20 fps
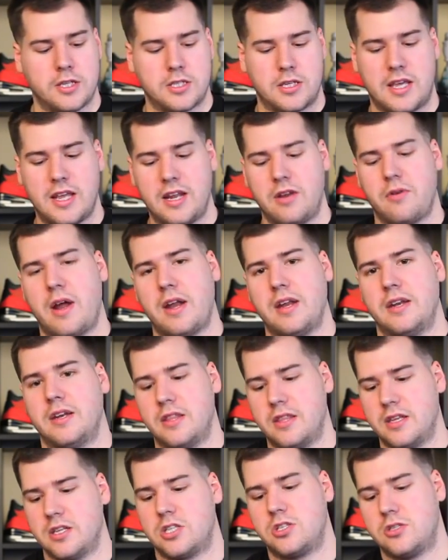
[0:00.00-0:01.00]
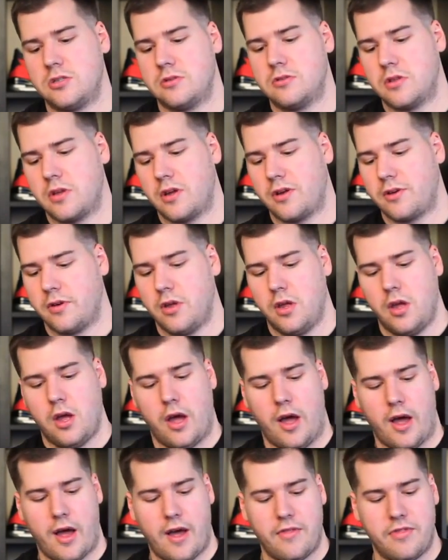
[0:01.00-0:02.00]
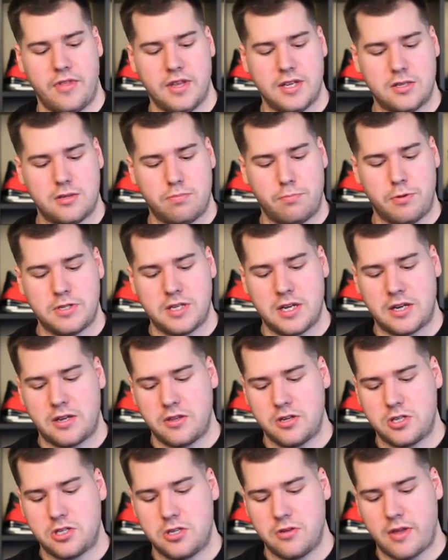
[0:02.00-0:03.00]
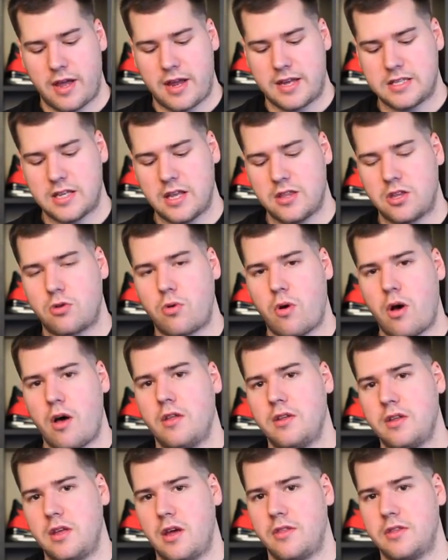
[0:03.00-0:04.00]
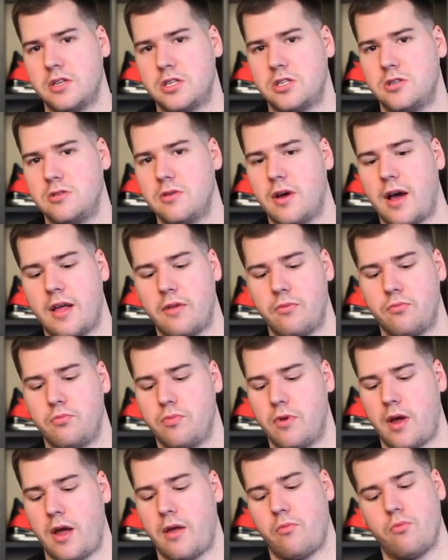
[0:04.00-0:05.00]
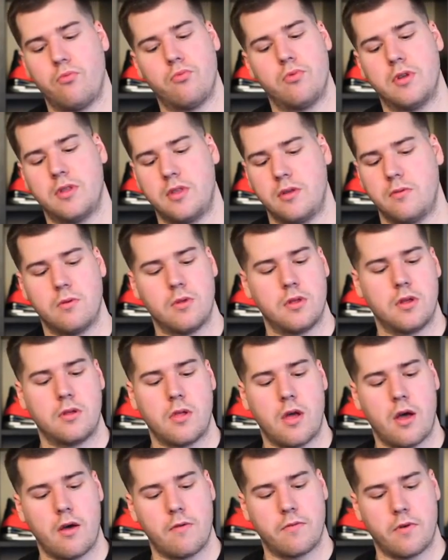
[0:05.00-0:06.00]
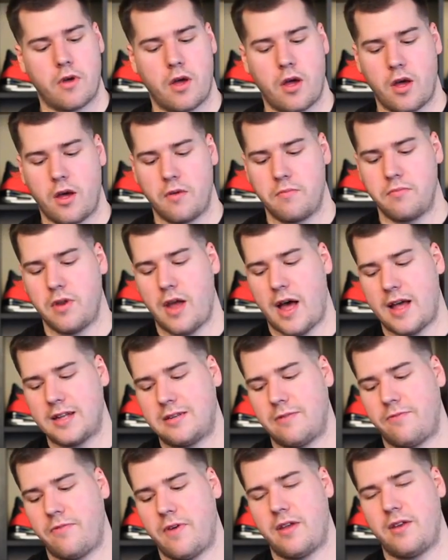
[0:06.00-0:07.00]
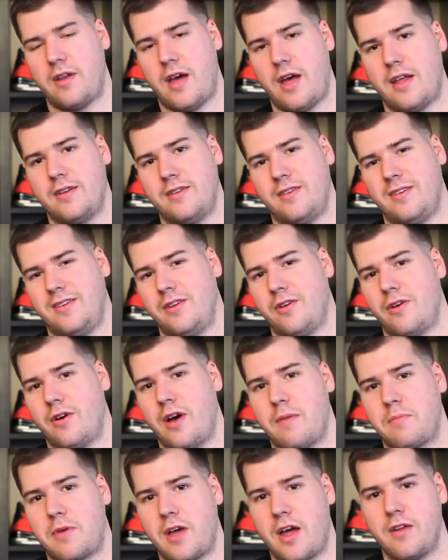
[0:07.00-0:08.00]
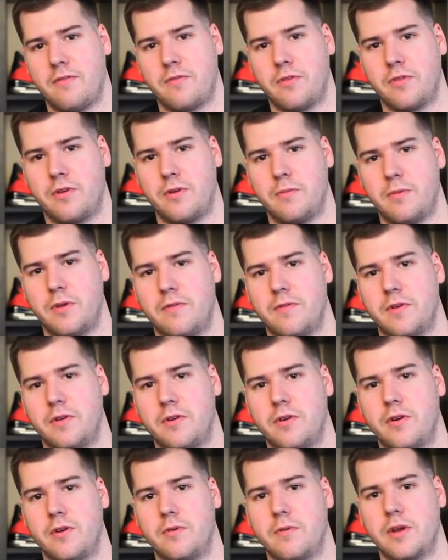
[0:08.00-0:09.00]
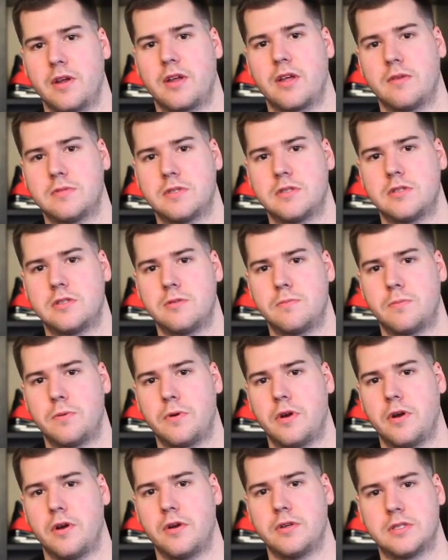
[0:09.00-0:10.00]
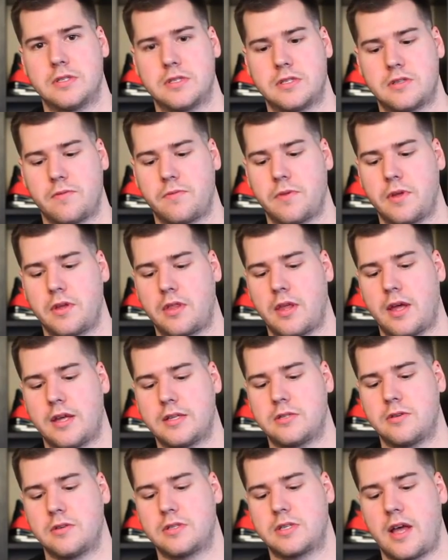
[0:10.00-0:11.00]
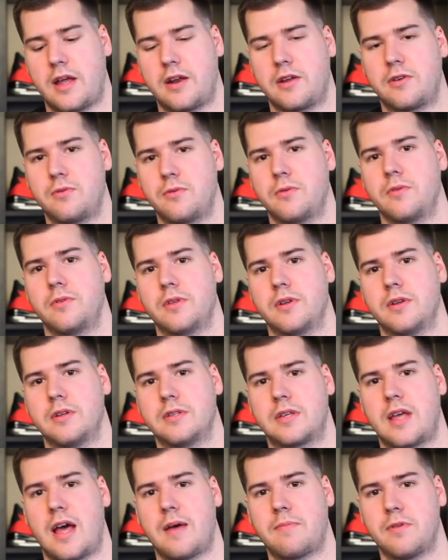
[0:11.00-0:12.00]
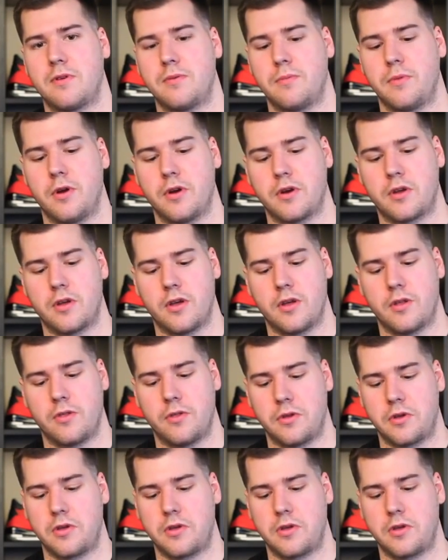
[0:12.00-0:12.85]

Getting right into this shoe though, this particular shoe, like I said, the quality on the shoe I really, really love. You know, I'm kind of a little bit of a nerd when it comes to superheroes and stuff like that, so it's kind of cool that it's Captain America